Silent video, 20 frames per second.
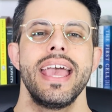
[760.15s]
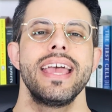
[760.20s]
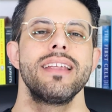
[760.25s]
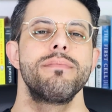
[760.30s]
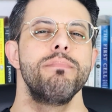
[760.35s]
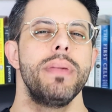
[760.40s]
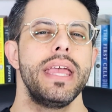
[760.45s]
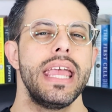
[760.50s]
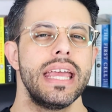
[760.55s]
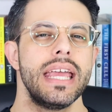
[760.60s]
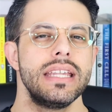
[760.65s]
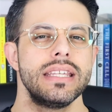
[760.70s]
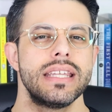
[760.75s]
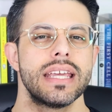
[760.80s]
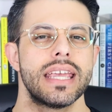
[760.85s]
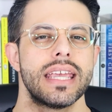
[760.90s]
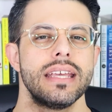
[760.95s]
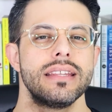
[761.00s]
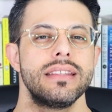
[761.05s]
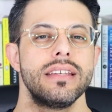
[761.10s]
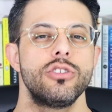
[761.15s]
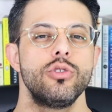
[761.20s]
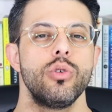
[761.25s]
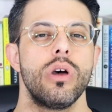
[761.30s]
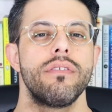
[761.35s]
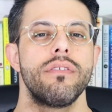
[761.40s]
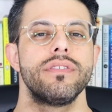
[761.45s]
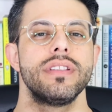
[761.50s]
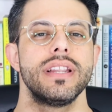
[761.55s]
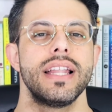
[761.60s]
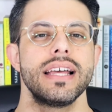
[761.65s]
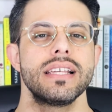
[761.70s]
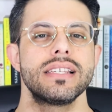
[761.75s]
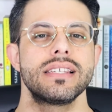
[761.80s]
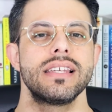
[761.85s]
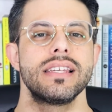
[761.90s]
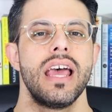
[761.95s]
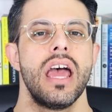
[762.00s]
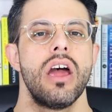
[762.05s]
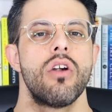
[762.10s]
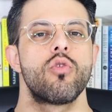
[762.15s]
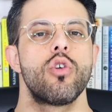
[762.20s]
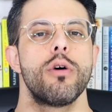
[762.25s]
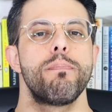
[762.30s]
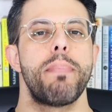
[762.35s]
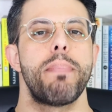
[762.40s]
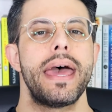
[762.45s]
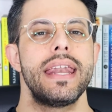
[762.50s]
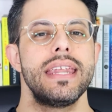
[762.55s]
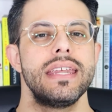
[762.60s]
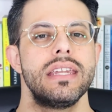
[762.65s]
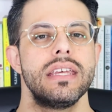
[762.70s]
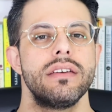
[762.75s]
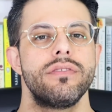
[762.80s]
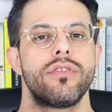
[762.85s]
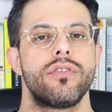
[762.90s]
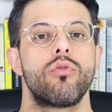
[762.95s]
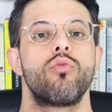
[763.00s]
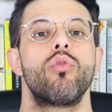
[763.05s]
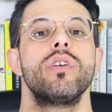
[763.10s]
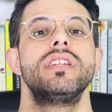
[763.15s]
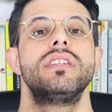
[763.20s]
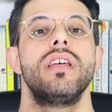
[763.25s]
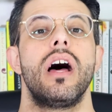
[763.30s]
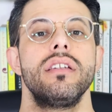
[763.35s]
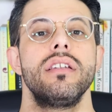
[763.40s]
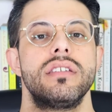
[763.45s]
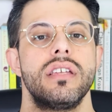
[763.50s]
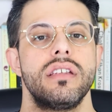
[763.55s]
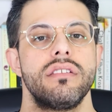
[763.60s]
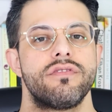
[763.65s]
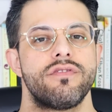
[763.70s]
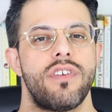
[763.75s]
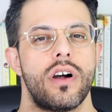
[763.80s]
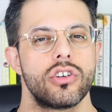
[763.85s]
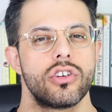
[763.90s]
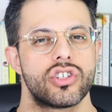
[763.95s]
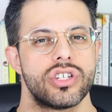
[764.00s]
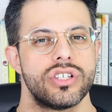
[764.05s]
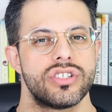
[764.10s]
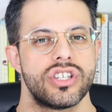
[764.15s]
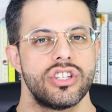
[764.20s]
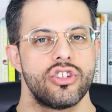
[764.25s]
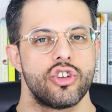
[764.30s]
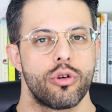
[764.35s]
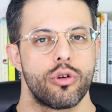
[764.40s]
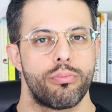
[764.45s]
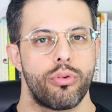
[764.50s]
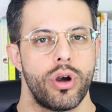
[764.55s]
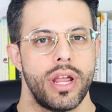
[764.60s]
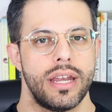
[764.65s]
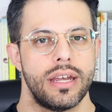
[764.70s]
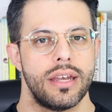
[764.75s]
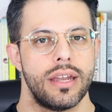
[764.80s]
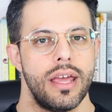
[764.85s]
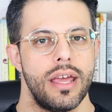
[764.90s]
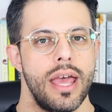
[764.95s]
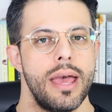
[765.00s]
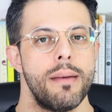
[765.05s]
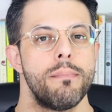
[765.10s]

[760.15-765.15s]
it may indicate that you have less repetitive, redundant functions in your brain,